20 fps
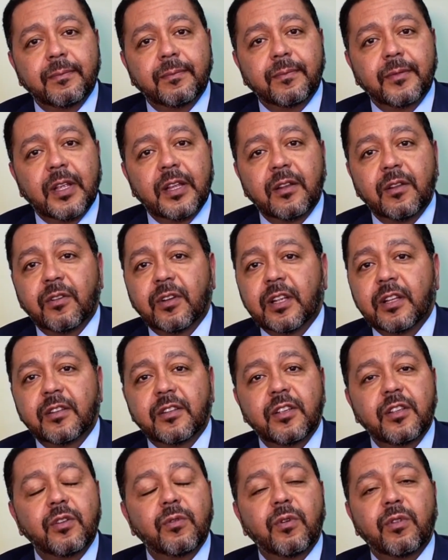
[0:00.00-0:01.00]
And we'll
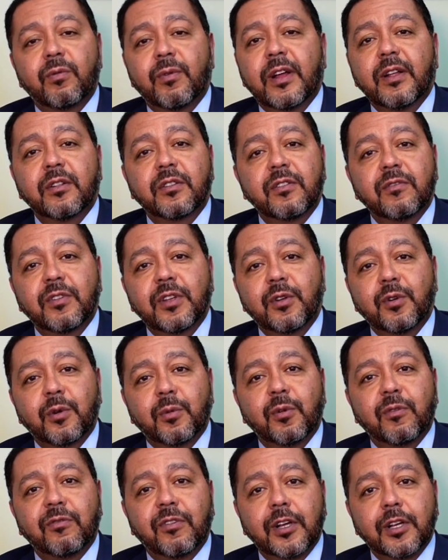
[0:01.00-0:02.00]
continue with relatively
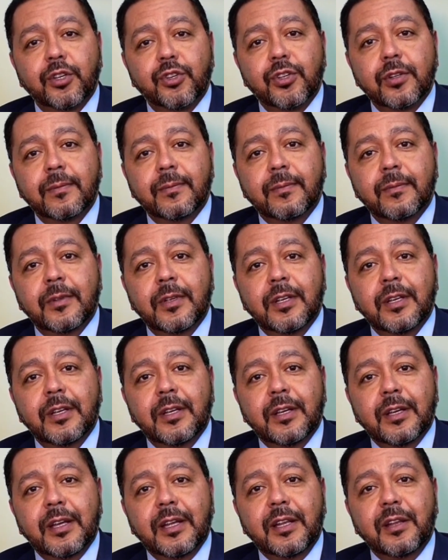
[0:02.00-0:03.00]
normal function.
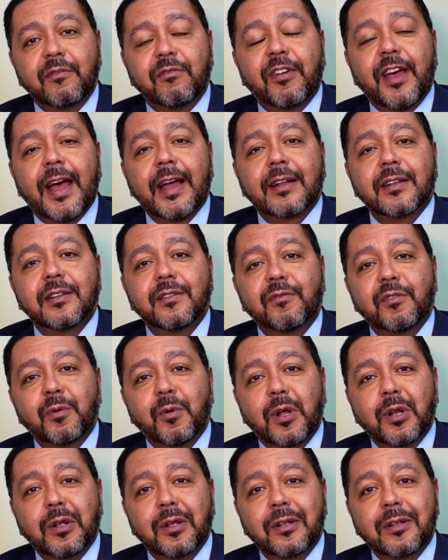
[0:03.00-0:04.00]
And in fact, if
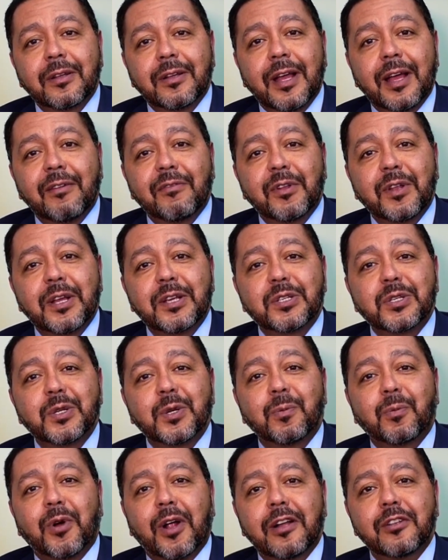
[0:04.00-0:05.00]
you want to have a nice
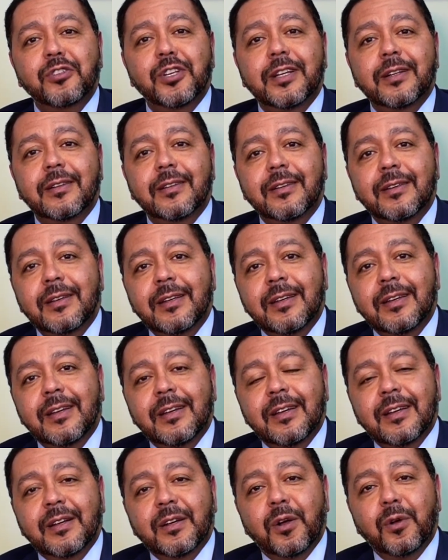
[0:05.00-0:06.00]
little project,
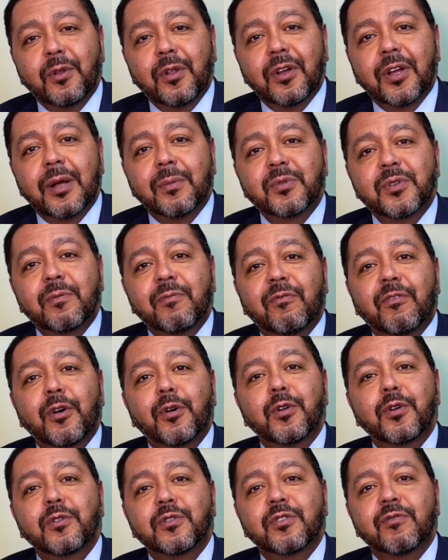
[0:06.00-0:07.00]
go look up some
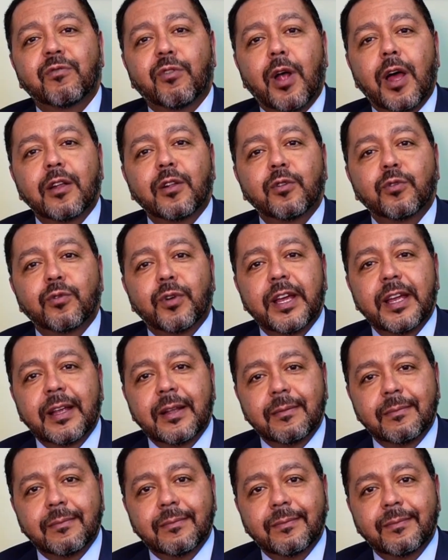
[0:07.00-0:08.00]
photos of Ronald
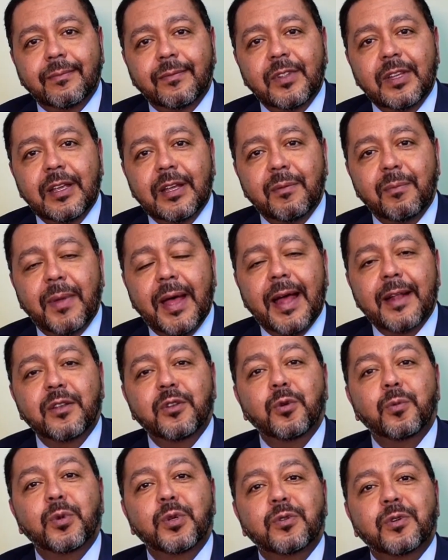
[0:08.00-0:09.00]
Reagan. He had
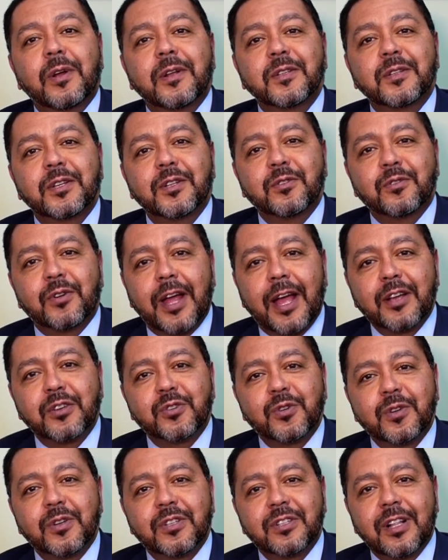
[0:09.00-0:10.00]
bad Dupuytren's
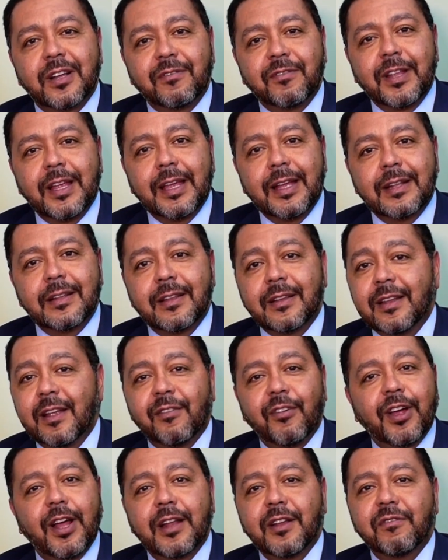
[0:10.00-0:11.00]
contracture in his left hand and
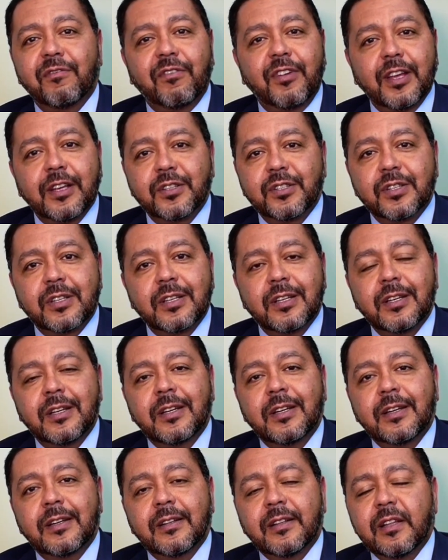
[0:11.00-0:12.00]
never got it fixed.
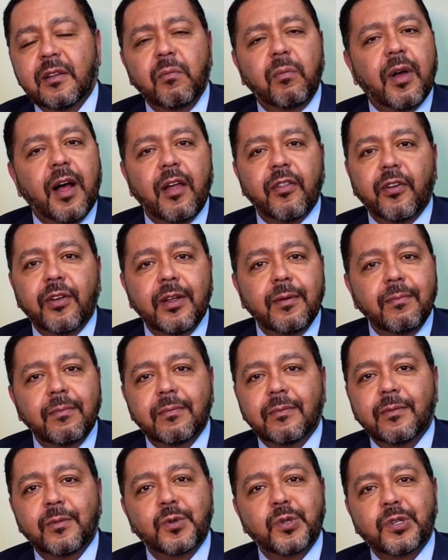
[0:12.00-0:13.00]
Didn't bother him.
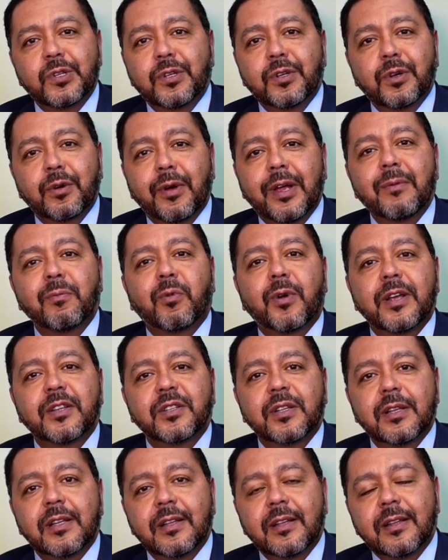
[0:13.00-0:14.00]
He was still a great
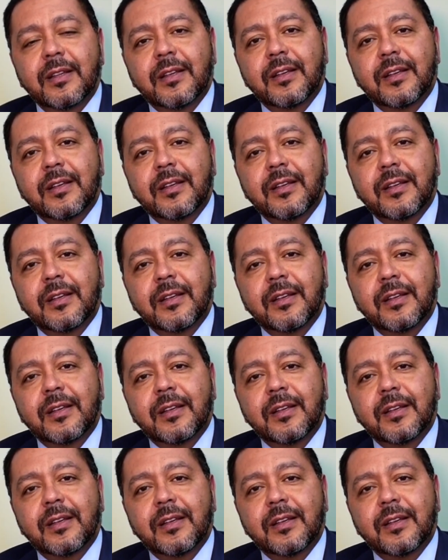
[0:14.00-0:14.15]
president.